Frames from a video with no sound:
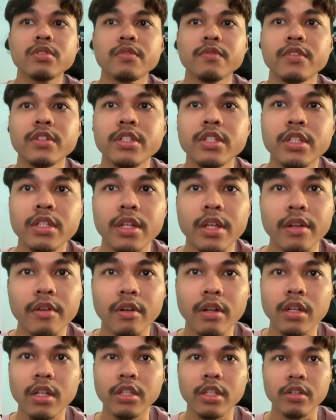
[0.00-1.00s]
vision and
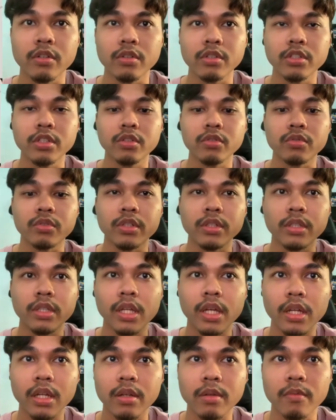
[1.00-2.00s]
radar technology to
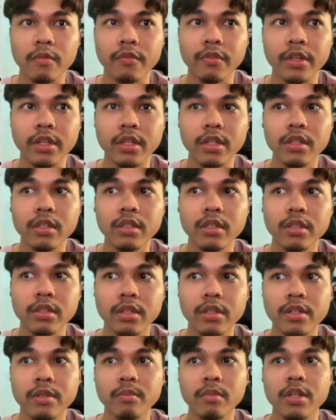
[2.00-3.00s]
detect vehicles
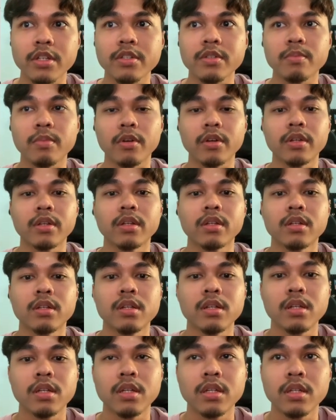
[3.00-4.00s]
entering blind spot.
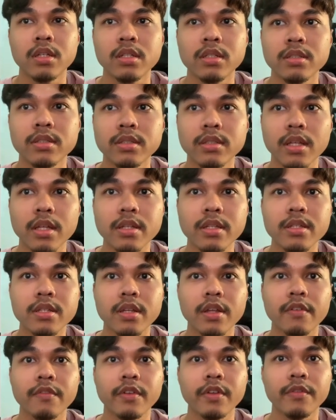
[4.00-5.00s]
Studies
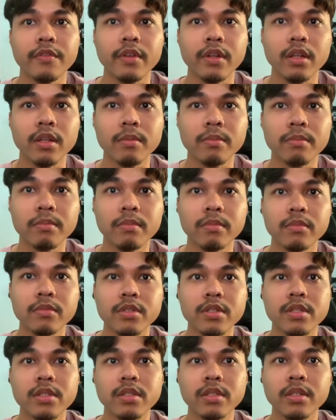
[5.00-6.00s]
have developed
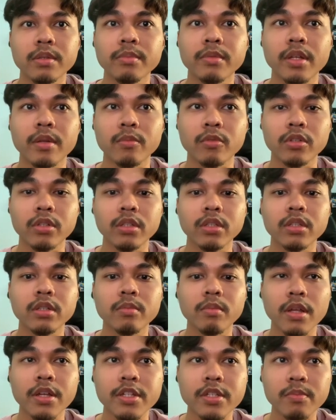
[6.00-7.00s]
systems that monitor
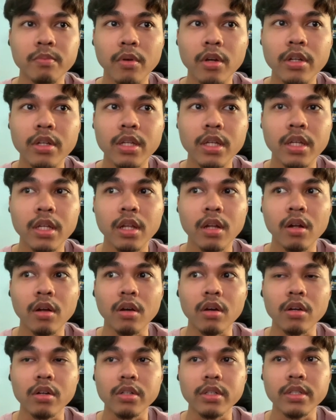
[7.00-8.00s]
blind spot
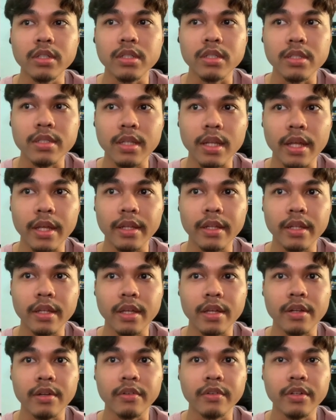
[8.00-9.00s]
on the side
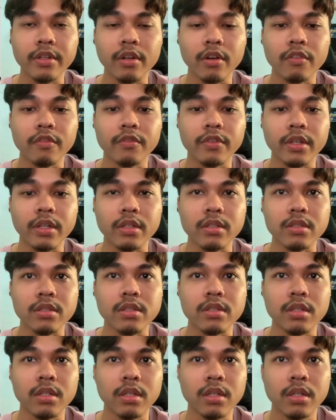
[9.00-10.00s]
and rear of vehicles.
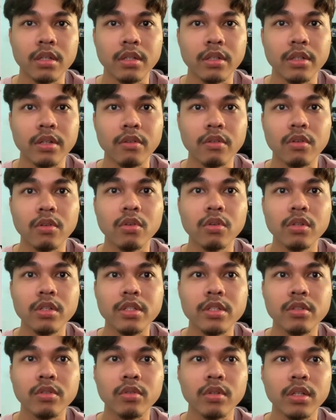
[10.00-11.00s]
The goal
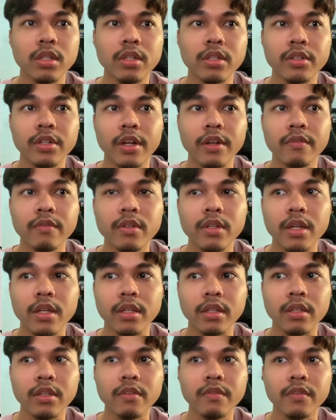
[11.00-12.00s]
is to alert driver
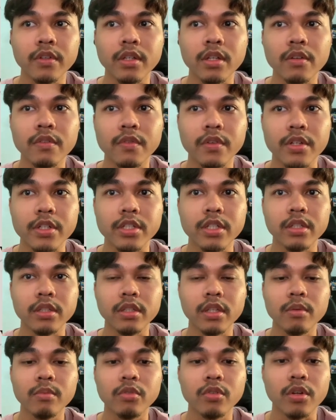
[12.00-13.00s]
and give enough reaction
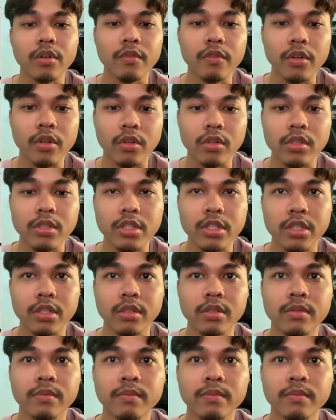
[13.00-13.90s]
time to avoid collision.